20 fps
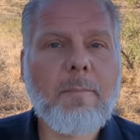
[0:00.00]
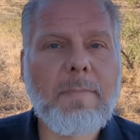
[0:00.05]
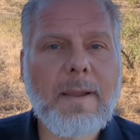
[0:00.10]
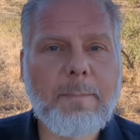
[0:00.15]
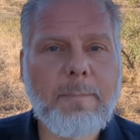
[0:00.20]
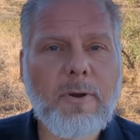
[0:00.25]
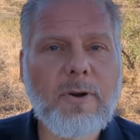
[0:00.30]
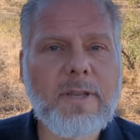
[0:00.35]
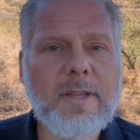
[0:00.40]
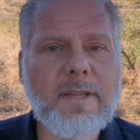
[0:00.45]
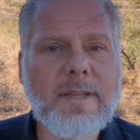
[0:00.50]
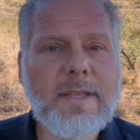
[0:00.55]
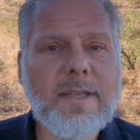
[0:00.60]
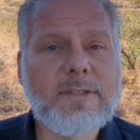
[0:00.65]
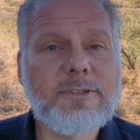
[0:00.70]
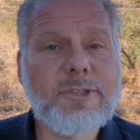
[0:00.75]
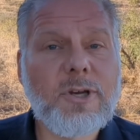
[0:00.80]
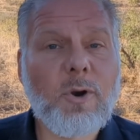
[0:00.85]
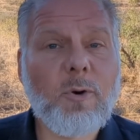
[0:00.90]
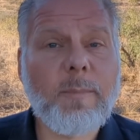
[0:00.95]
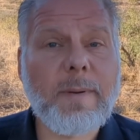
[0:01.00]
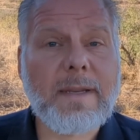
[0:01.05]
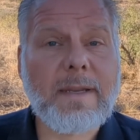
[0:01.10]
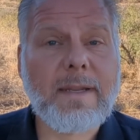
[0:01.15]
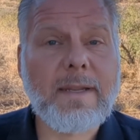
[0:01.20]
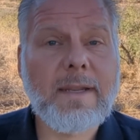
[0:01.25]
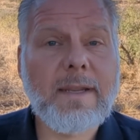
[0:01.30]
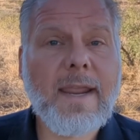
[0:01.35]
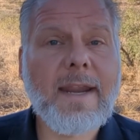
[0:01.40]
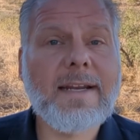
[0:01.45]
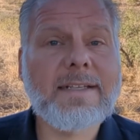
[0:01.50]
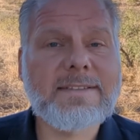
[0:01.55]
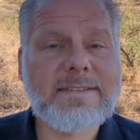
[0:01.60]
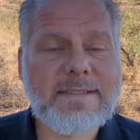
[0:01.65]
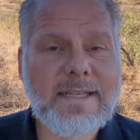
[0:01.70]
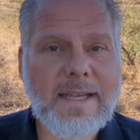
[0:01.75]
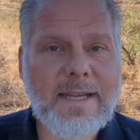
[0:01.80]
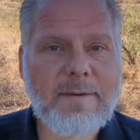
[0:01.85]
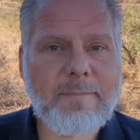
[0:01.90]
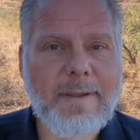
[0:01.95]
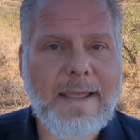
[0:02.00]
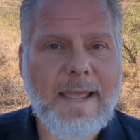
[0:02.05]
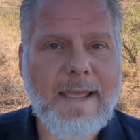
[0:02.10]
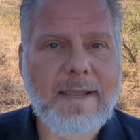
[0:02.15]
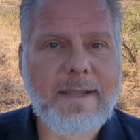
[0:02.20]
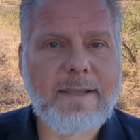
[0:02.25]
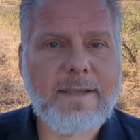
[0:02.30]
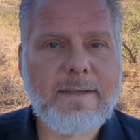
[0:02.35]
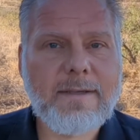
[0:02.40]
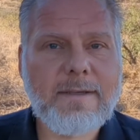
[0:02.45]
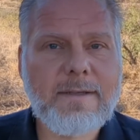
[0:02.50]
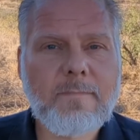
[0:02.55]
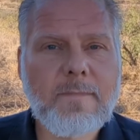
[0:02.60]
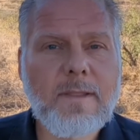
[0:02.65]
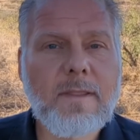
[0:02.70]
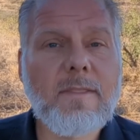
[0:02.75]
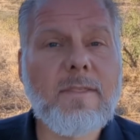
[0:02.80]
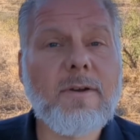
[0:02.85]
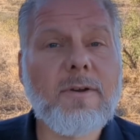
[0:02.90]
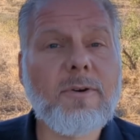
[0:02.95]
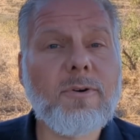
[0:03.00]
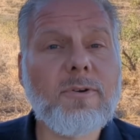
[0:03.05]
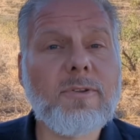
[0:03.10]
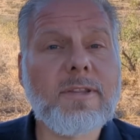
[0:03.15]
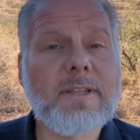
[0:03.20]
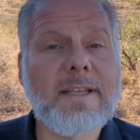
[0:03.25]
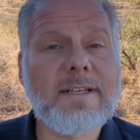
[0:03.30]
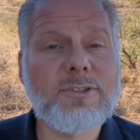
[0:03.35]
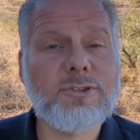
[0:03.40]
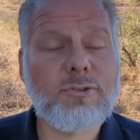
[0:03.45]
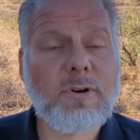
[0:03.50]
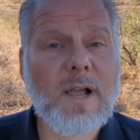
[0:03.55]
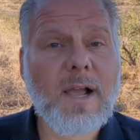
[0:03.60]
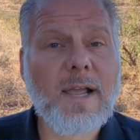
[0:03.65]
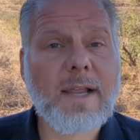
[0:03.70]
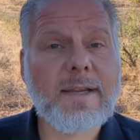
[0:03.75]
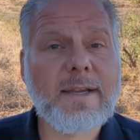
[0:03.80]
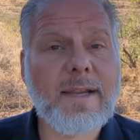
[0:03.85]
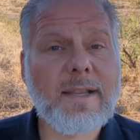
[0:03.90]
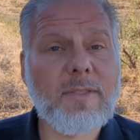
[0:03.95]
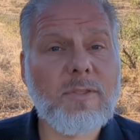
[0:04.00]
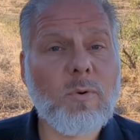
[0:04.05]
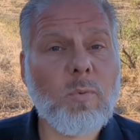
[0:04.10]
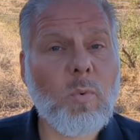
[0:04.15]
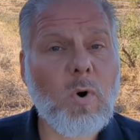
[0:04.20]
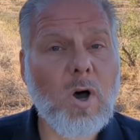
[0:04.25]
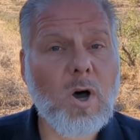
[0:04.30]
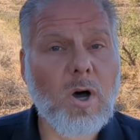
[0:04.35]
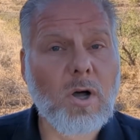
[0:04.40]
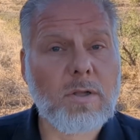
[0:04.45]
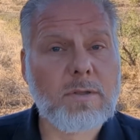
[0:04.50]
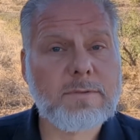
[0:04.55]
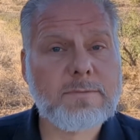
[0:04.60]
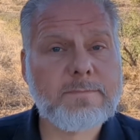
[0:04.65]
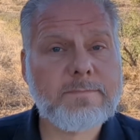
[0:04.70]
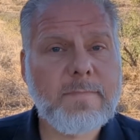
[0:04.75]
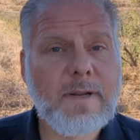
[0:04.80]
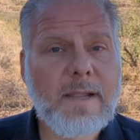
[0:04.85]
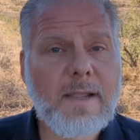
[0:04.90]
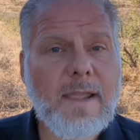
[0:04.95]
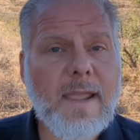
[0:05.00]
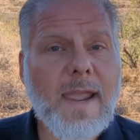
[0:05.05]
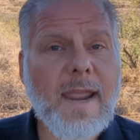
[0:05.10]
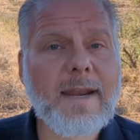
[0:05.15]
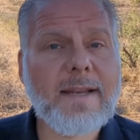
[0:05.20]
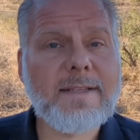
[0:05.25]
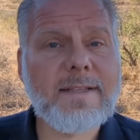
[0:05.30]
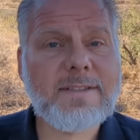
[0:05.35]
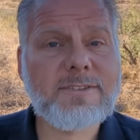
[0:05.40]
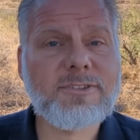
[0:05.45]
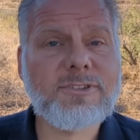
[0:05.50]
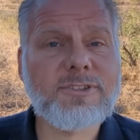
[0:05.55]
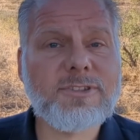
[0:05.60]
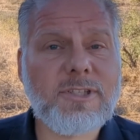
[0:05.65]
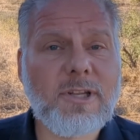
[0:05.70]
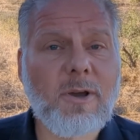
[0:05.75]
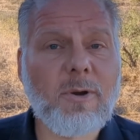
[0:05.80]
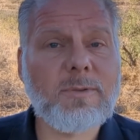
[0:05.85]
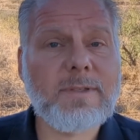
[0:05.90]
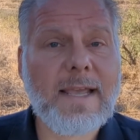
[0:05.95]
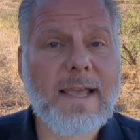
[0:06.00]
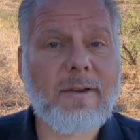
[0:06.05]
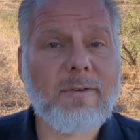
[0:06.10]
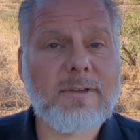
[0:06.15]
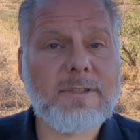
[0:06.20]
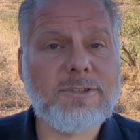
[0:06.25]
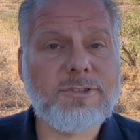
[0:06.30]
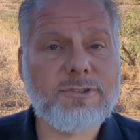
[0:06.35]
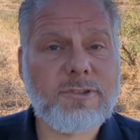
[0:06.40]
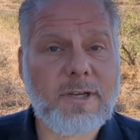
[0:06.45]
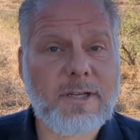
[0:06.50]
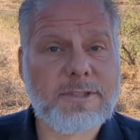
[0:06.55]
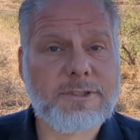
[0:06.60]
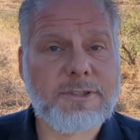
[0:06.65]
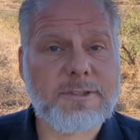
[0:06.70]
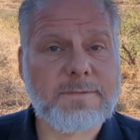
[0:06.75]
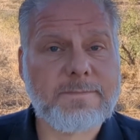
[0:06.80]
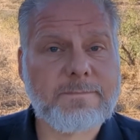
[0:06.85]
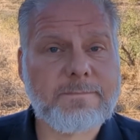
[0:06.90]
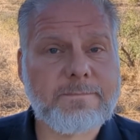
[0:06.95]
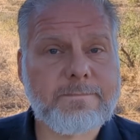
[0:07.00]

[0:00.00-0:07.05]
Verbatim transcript: By putting the adobe in a sandbag, the earth can dry in the wall, and it doesn't slow down construction.